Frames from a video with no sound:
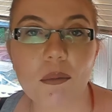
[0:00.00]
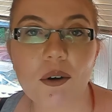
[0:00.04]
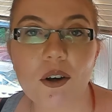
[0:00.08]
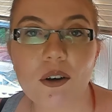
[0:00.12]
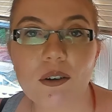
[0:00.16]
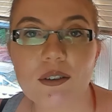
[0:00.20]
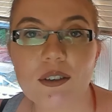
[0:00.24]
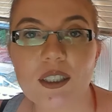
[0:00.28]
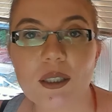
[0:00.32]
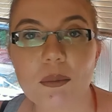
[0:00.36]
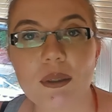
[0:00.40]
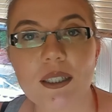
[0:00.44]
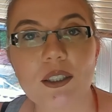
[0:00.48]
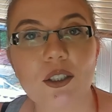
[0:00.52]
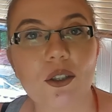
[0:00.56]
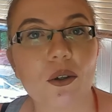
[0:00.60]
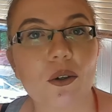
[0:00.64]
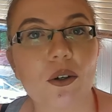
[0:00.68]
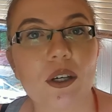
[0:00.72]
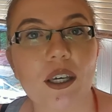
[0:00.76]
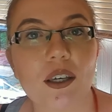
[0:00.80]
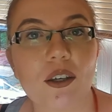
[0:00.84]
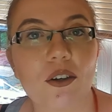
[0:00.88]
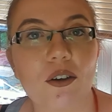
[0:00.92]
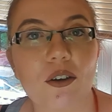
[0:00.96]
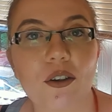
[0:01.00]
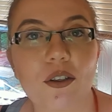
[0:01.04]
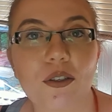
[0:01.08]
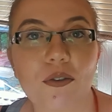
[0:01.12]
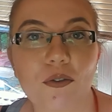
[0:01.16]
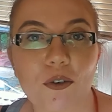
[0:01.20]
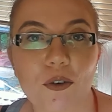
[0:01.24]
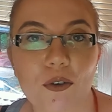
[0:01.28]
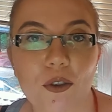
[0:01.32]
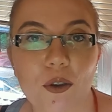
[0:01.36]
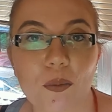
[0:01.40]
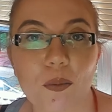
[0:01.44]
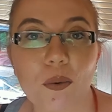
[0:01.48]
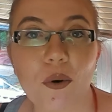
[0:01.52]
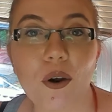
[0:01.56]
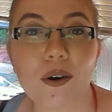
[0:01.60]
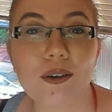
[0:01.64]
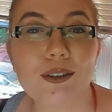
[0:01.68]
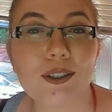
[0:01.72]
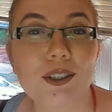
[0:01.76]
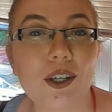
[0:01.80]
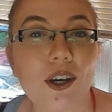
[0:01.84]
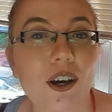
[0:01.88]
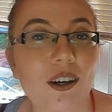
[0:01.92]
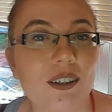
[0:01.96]
going to be talking you through the
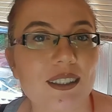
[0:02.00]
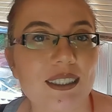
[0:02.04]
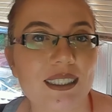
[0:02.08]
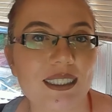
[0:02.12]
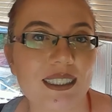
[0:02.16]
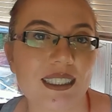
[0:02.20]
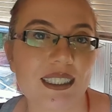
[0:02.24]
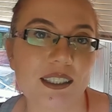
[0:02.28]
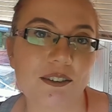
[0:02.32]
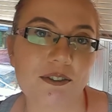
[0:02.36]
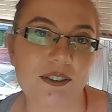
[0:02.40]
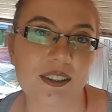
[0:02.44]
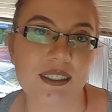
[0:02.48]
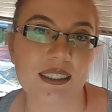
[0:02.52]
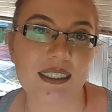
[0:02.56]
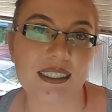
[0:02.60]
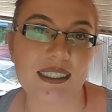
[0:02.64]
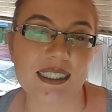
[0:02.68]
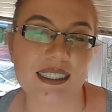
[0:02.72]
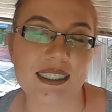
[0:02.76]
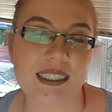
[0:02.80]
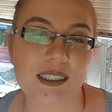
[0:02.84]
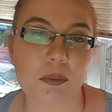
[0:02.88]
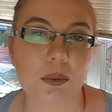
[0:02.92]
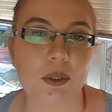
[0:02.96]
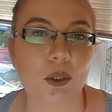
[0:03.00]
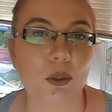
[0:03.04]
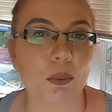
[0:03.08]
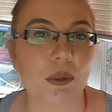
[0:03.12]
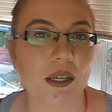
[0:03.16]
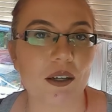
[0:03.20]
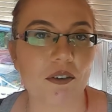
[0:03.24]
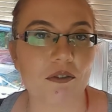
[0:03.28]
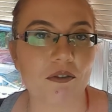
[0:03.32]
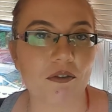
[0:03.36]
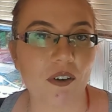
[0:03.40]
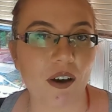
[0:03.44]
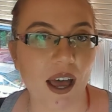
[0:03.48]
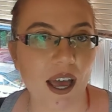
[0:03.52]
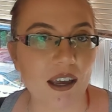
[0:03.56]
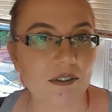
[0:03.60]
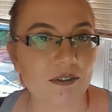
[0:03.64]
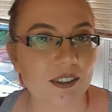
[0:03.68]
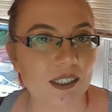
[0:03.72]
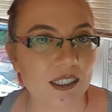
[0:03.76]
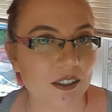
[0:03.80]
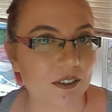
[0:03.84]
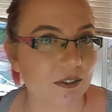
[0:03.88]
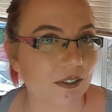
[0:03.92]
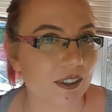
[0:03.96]
pros, cons and differences between
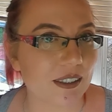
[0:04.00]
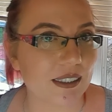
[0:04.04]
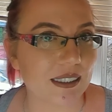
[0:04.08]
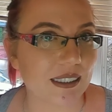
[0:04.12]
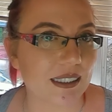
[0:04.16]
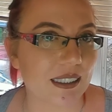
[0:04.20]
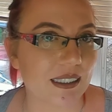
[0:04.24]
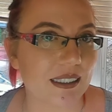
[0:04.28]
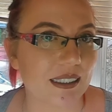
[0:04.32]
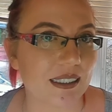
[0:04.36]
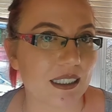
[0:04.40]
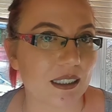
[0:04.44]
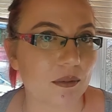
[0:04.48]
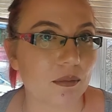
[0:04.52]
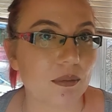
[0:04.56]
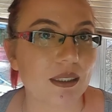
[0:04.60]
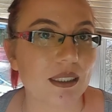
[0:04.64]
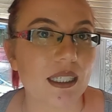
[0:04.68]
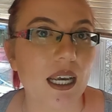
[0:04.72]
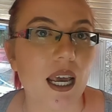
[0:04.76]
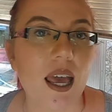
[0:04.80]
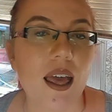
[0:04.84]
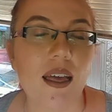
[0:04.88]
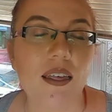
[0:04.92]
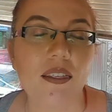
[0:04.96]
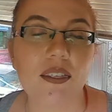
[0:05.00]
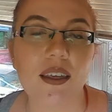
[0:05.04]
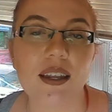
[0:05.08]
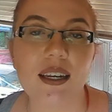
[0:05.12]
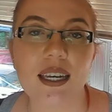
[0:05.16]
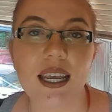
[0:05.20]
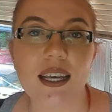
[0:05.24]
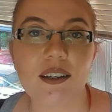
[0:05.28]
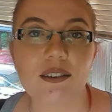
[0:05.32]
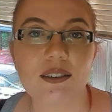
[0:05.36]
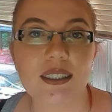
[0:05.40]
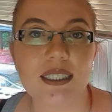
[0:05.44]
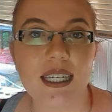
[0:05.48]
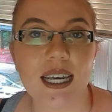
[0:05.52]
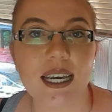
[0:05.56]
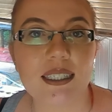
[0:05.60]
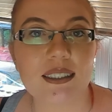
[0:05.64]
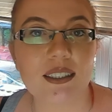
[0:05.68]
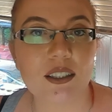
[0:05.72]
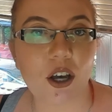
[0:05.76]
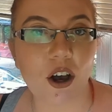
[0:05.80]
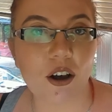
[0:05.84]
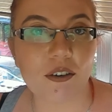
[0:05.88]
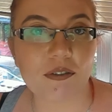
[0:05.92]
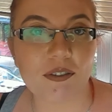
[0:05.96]
5 different systems that nail
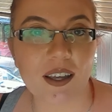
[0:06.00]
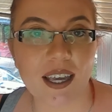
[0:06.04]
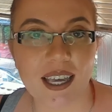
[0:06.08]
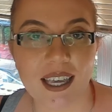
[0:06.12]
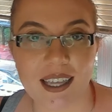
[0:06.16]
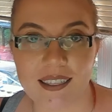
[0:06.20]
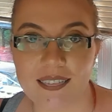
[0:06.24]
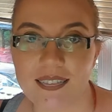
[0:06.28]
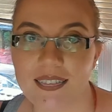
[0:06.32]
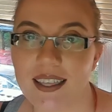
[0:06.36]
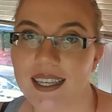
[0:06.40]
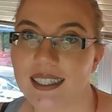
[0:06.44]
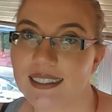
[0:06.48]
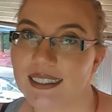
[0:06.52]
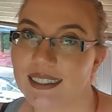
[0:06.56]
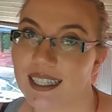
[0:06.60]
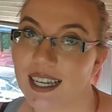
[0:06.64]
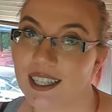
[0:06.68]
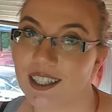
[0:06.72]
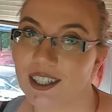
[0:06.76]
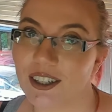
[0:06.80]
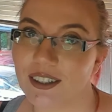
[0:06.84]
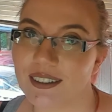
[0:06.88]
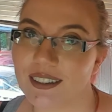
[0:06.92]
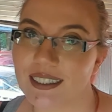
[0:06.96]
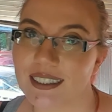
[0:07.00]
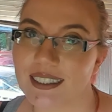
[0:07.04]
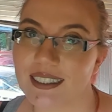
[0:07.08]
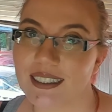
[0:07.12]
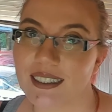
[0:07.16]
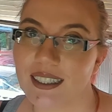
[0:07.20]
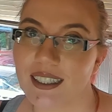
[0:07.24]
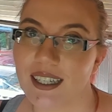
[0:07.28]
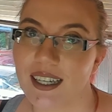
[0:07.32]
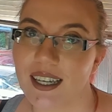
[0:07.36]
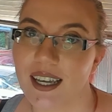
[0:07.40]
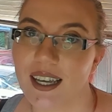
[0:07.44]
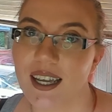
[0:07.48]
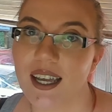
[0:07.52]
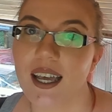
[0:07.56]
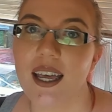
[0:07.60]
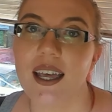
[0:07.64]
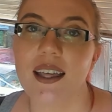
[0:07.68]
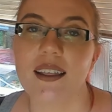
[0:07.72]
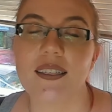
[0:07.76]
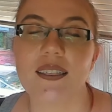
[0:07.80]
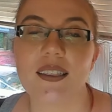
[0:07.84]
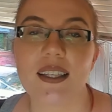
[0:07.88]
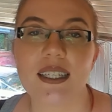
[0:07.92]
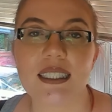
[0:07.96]
techs offer in their salons.
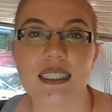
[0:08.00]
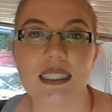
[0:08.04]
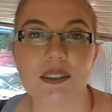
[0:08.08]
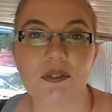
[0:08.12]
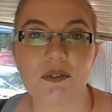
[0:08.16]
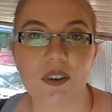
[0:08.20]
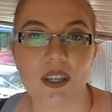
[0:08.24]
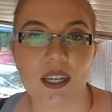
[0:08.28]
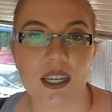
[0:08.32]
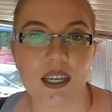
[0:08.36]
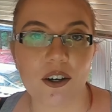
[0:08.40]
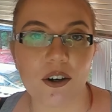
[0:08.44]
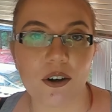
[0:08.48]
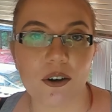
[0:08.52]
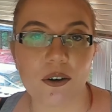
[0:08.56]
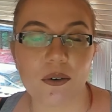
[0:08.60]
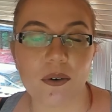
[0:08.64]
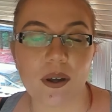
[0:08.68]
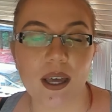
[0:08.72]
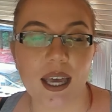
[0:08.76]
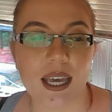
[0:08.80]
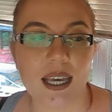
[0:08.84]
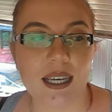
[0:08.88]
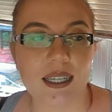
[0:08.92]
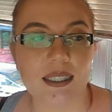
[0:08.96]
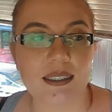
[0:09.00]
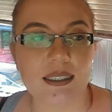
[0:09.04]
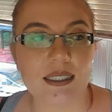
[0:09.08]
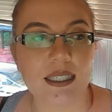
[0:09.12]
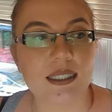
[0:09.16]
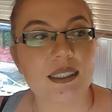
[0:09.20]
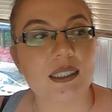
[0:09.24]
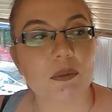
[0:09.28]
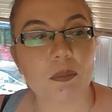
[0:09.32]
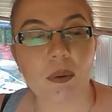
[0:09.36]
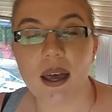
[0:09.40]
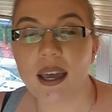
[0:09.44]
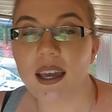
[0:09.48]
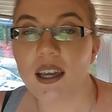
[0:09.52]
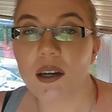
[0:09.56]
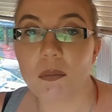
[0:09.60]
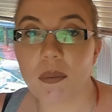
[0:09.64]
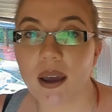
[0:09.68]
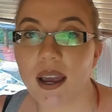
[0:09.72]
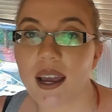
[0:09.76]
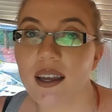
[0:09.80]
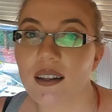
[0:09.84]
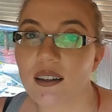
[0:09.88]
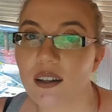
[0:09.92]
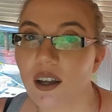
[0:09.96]
This video is inspired
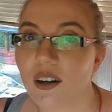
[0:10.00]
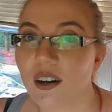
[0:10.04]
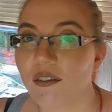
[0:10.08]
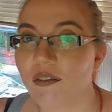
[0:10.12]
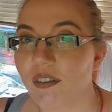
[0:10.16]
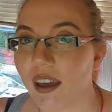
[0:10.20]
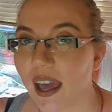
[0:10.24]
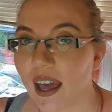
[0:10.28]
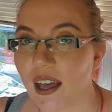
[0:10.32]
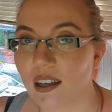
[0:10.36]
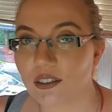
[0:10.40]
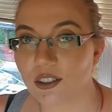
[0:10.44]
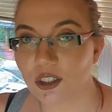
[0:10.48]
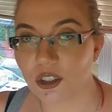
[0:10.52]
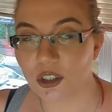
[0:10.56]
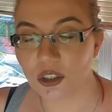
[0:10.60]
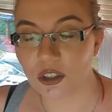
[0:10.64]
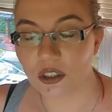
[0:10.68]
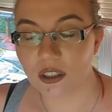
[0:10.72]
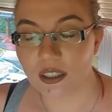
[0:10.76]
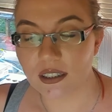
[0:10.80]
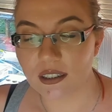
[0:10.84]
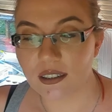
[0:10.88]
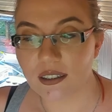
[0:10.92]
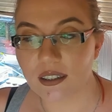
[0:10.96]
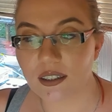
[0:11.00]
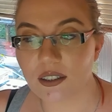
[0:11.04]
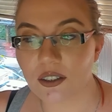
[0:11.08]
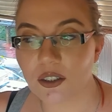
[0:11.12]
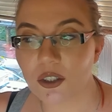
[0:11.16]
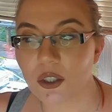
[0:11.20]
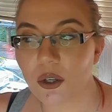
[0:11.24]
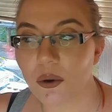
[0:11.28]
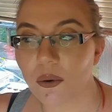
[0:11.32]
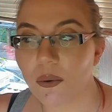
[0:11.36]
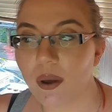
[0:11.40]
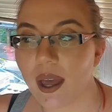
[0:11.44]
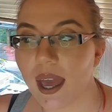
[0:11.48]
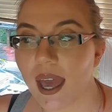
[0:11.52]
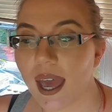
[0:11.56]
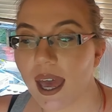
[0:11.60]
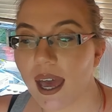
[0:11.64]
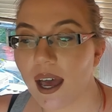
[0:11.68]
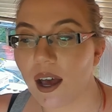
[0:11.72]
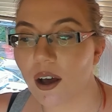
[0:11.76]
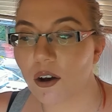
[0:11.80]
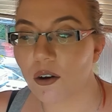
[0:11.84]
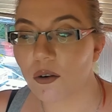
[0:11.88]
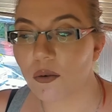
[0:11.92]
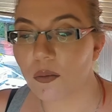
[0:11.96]
by a lot of our students. So
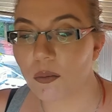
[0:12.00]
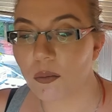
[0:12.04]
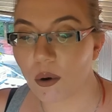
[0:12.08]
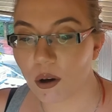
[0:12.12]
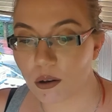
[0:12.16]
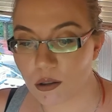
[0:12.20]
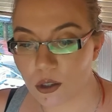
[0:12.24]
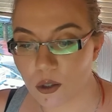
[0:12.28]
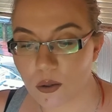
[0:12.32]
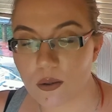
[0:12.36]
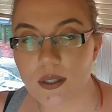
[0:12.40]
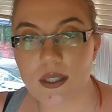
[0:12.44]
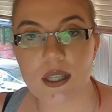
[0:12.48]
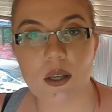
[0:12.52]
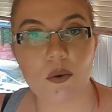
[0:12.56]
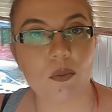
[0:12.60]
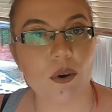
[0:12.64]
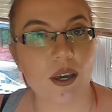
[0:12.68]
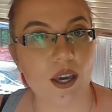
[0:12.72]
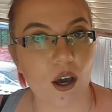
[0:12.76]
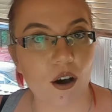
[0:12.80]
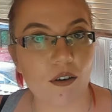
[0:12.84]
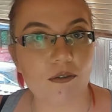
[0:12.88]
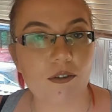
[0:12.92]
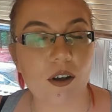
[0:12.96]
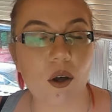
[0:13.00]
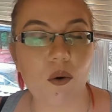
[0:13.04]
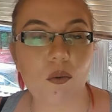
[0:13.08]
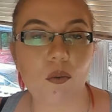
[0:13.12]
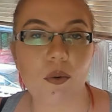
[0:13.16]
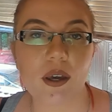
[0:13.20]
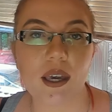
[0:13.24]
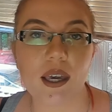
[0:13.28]
our modules that we offer